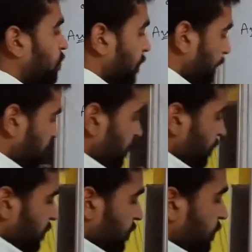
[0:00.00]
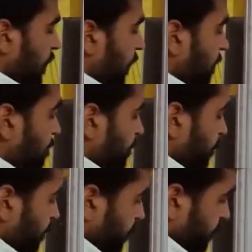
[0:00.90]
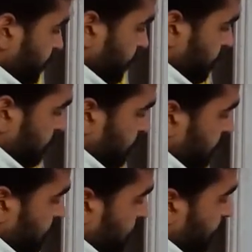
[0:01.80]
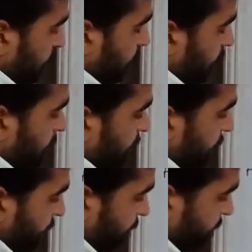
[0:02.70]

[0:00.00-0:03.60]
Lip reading: Okay, time taken by